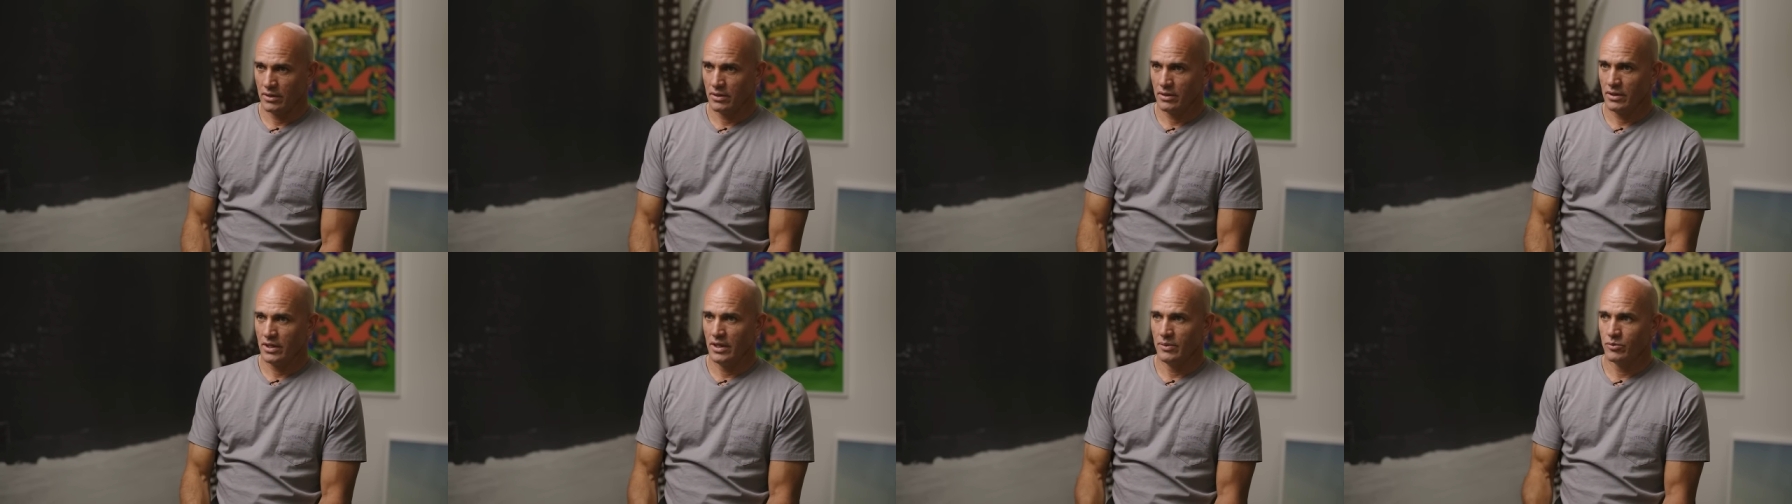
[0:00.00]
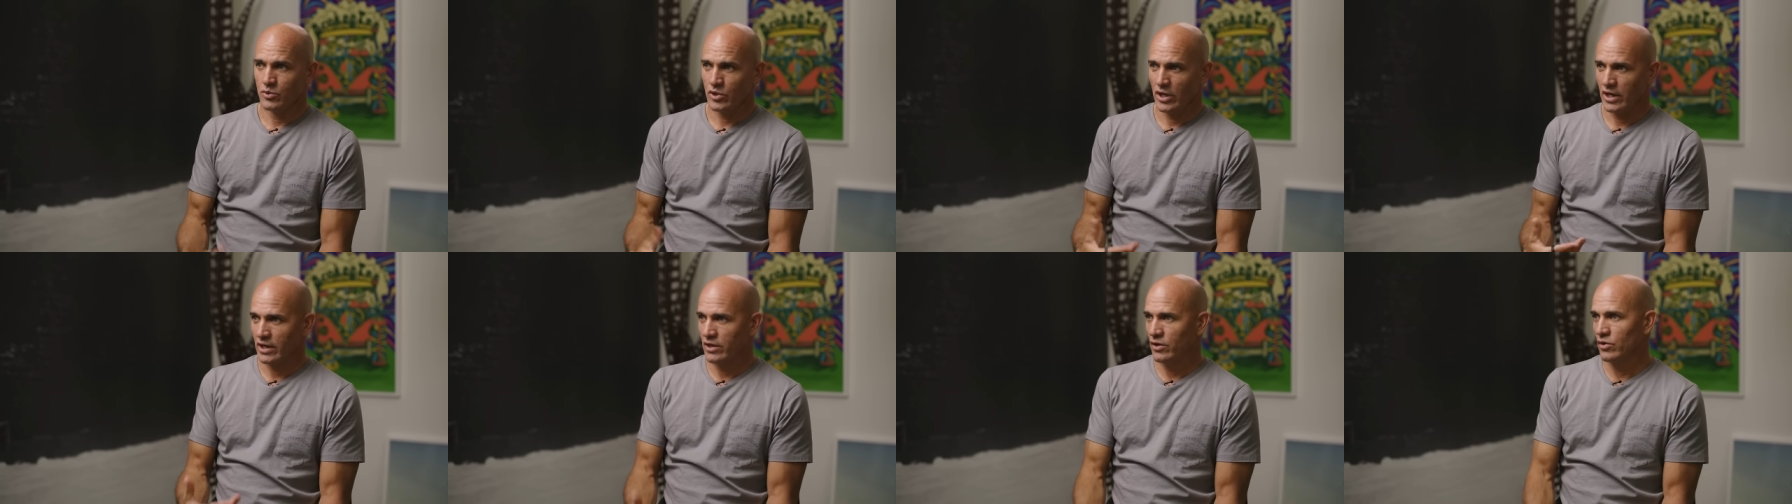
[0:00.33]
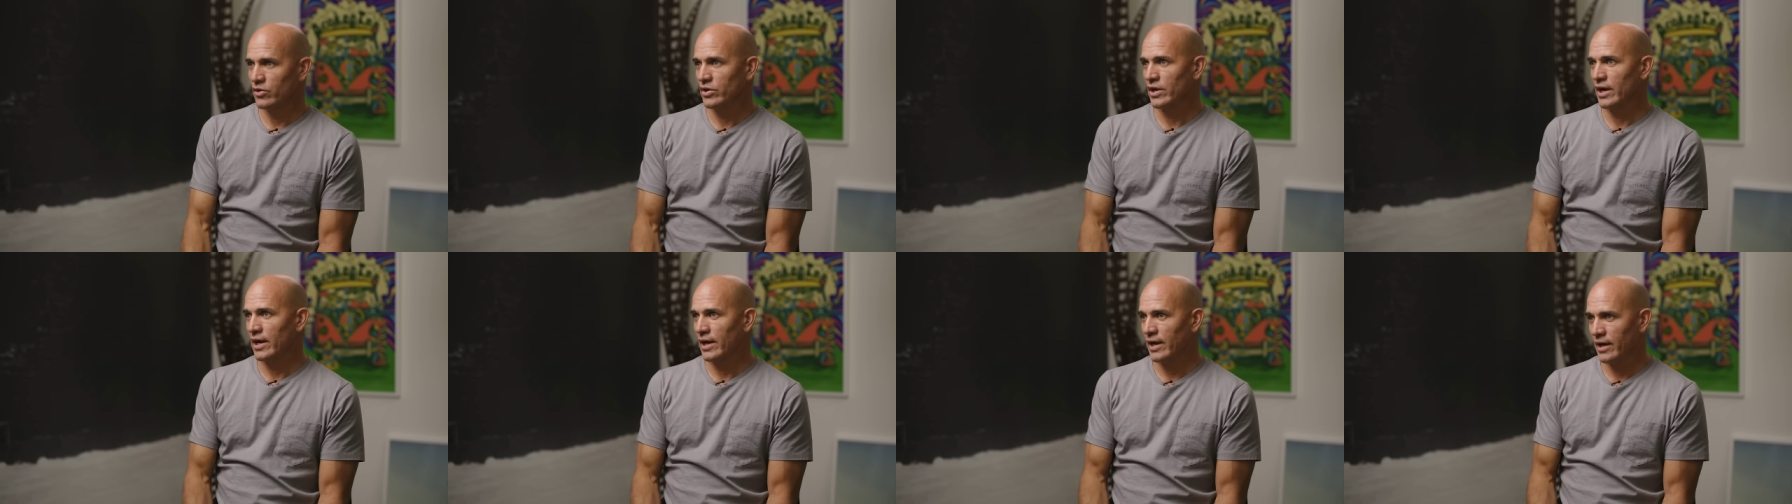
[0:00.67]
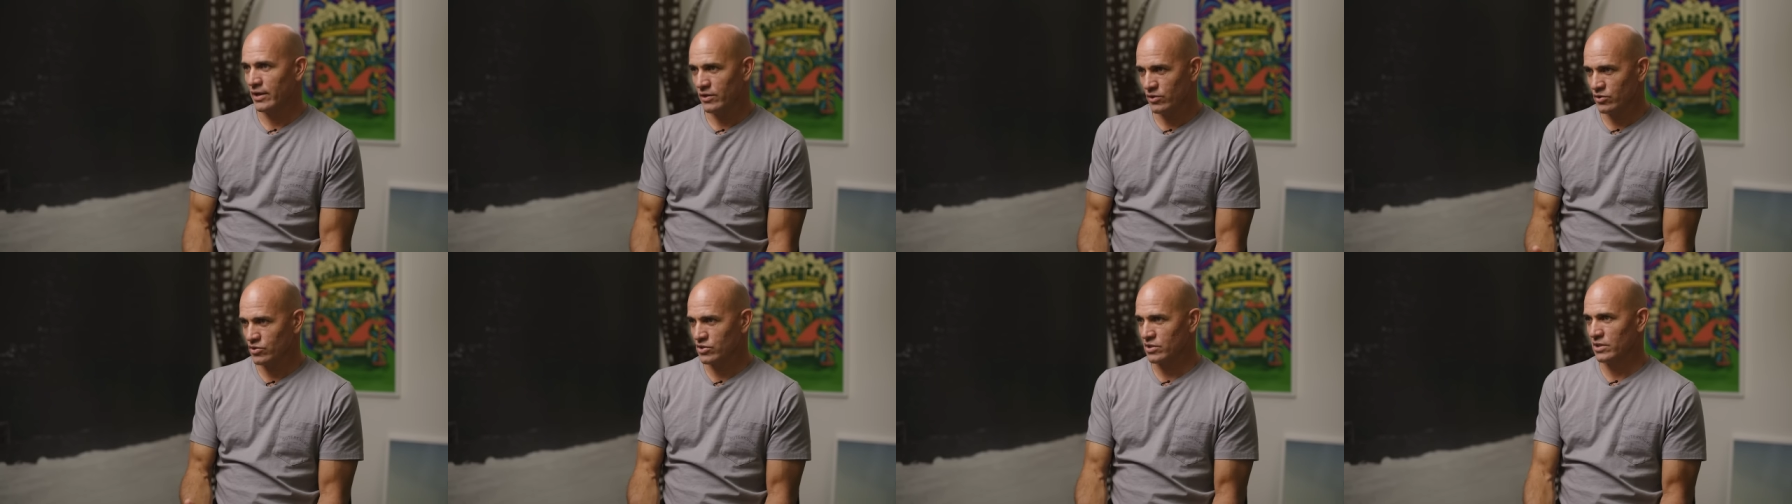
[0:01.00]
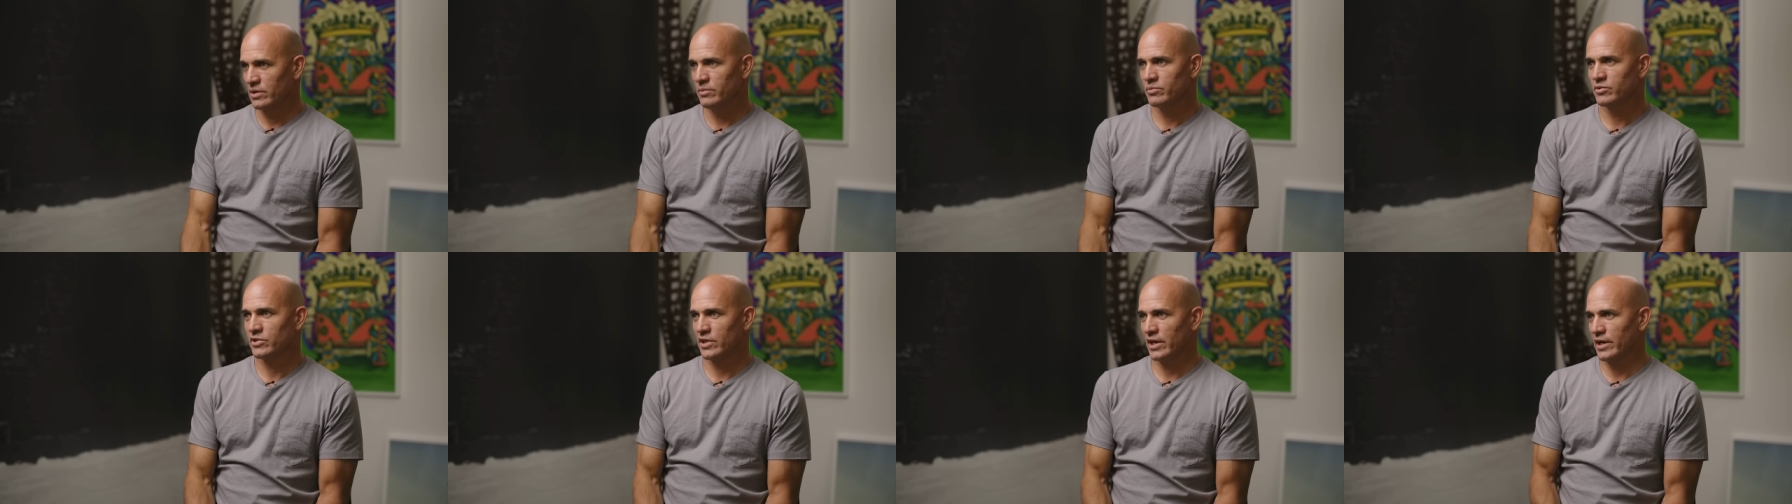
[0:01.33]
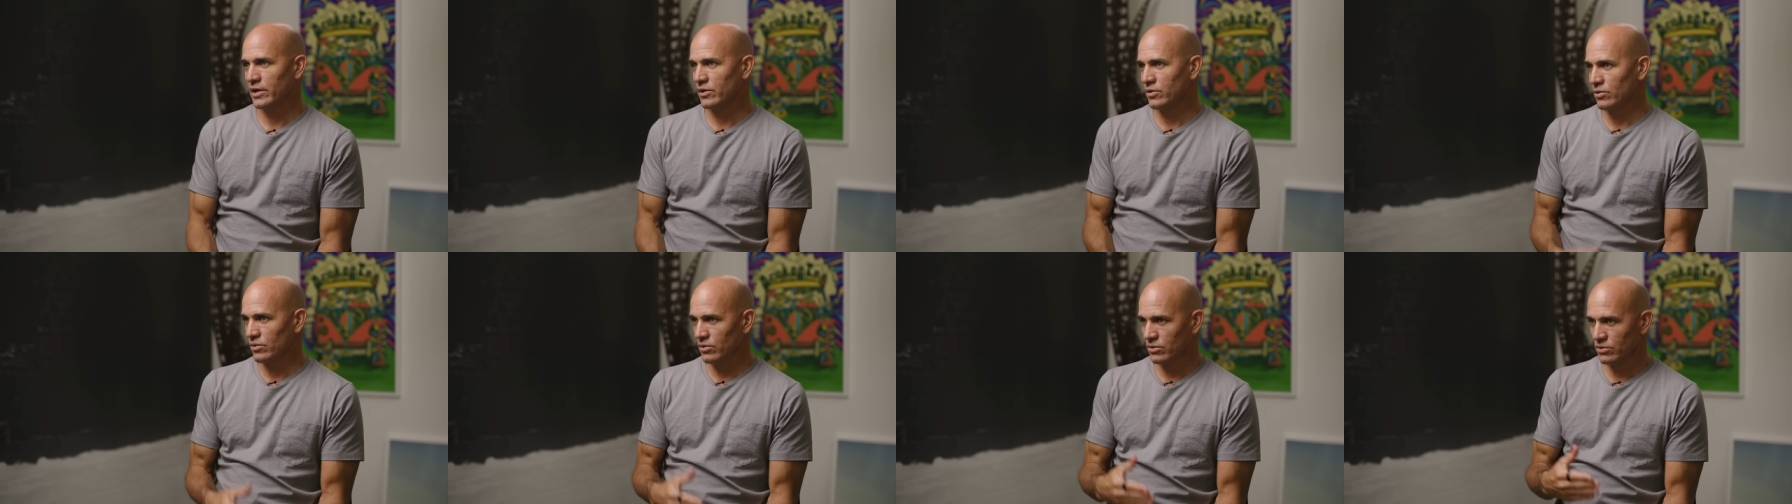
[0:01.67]
keep track of your diet and your sleep
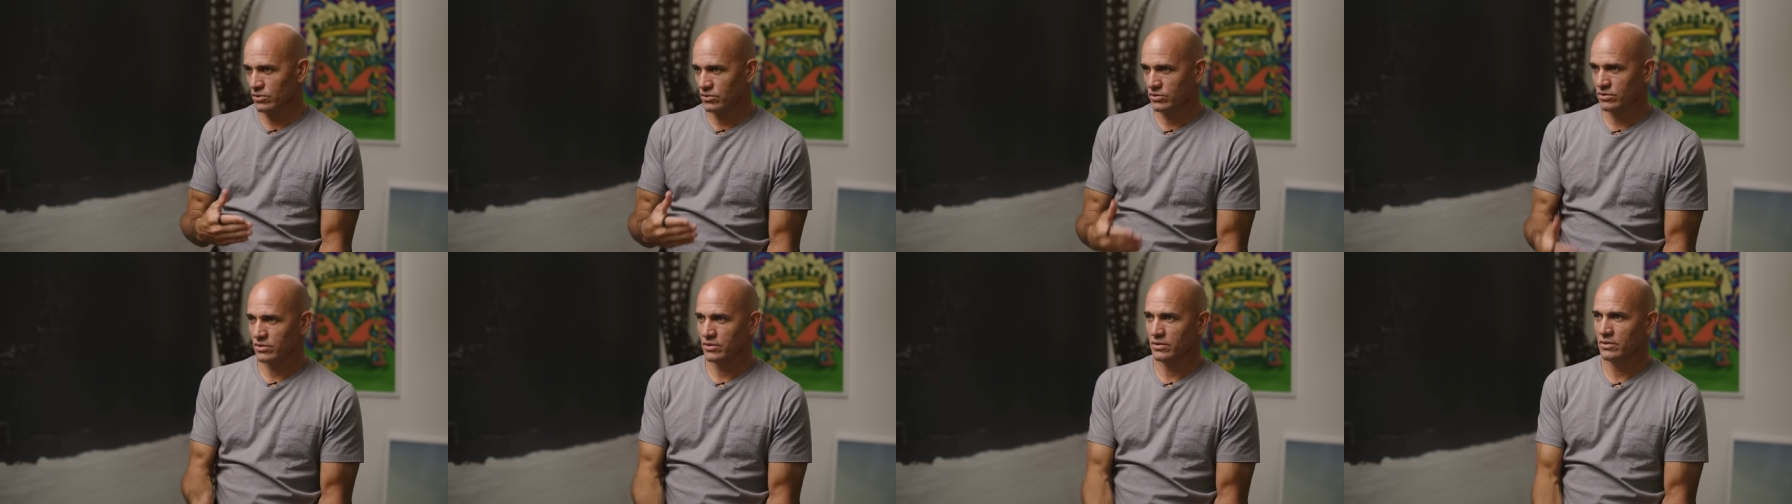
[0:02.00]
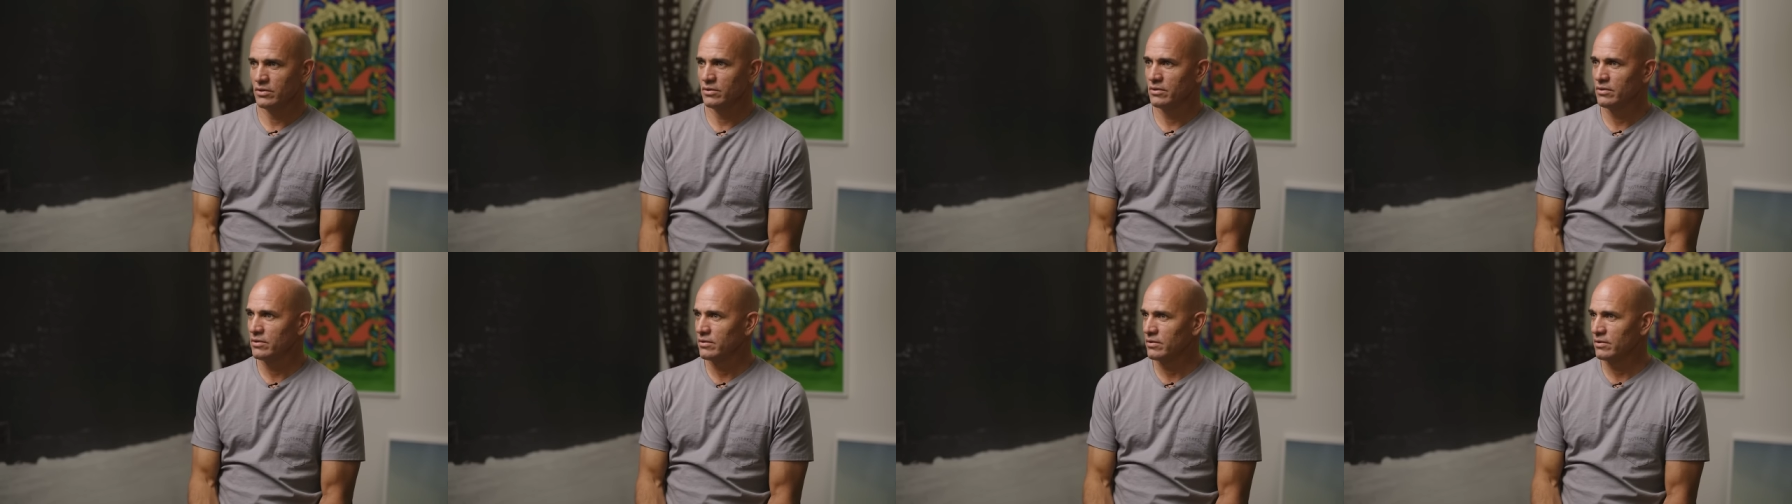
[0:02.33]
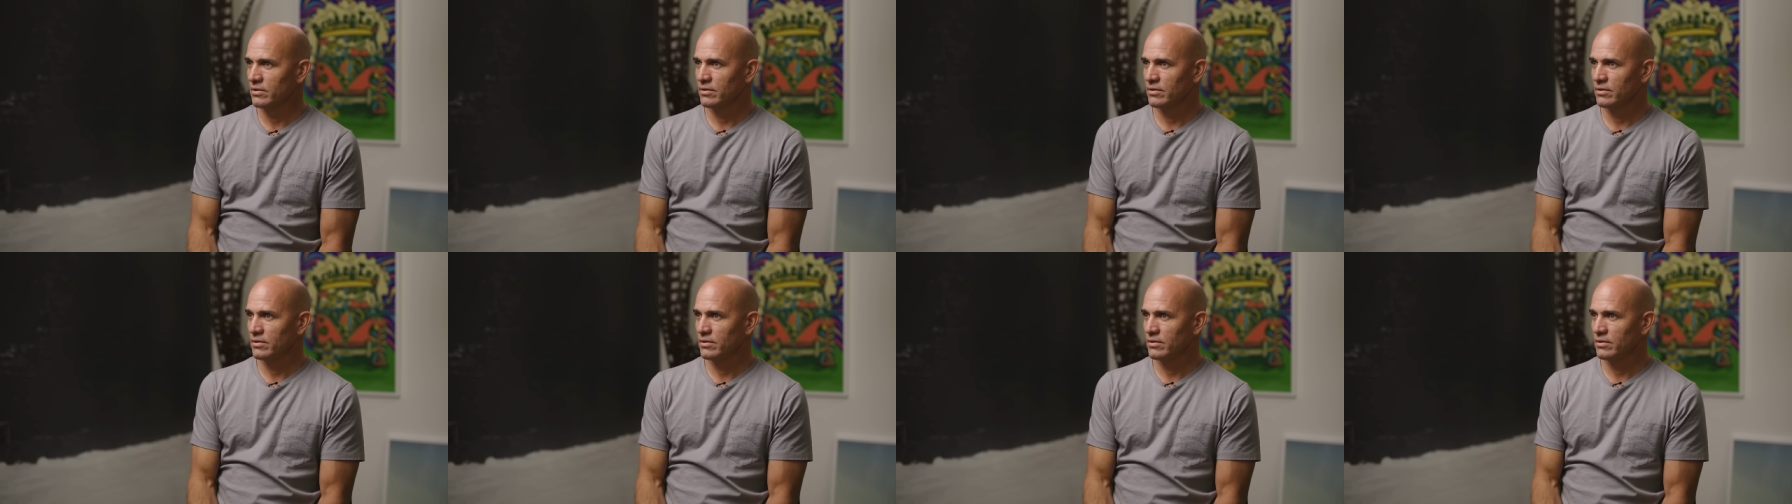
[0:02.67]
cycles and